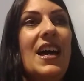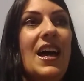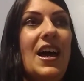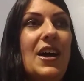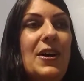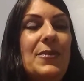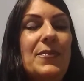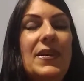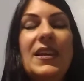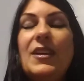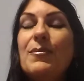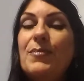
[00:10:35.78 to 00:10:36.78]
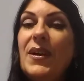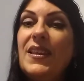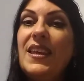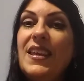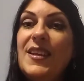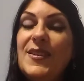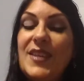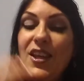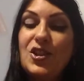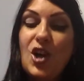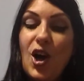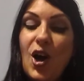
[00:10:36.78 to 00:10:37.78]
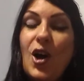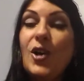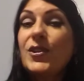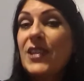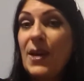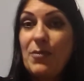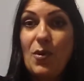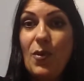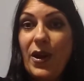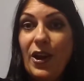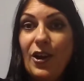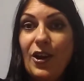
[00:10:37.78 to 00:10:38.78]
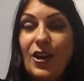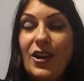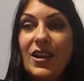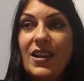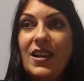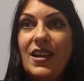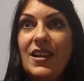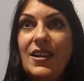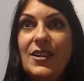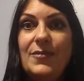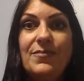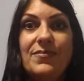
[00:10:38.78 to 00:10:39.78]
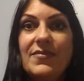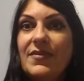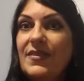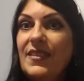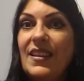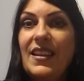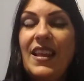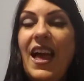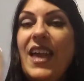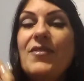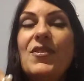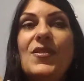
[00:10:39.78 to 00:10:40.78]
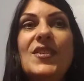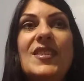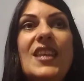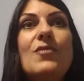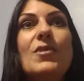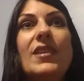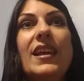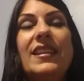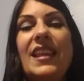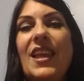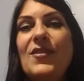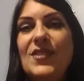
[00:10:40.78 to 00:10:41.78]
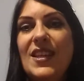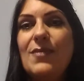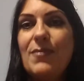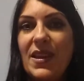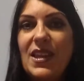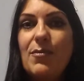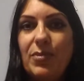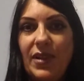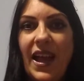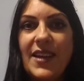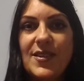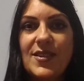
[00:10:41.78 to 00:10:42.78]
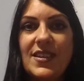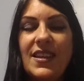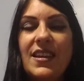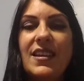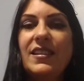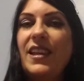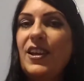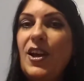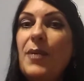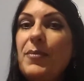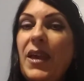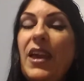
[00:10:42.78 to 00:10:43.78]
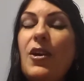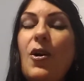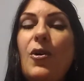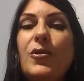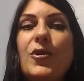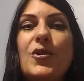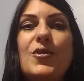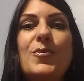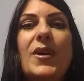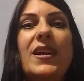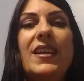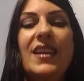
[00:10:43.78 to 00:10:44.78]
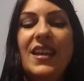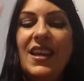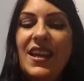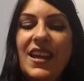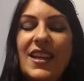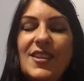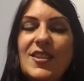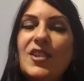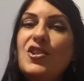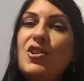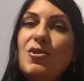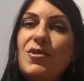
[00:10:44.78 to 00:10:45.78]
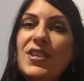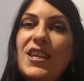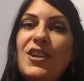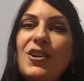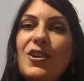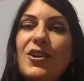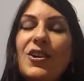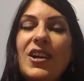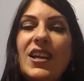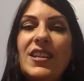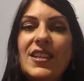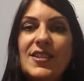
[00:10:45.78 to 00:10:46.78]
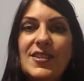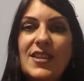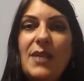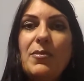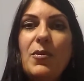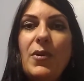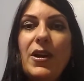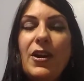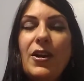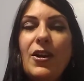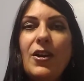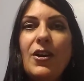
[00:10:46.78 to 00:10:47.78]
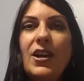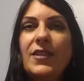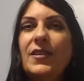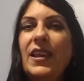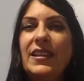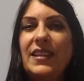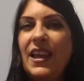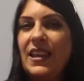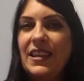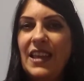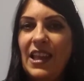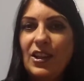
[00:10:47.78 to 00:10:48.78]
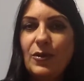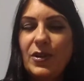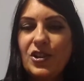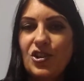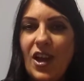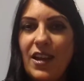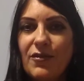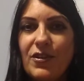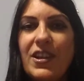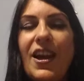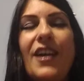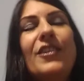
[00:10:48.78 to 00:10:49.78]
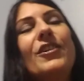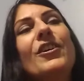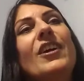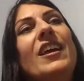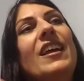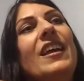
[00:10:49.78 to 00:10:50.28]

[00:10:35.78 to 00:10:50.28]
it is a tall Tupperware. Um, I haven't even seen one like that. I've seen many plastic like cupcake holders, but it's a two tier and it's Tupperware and like that yellowish ivory color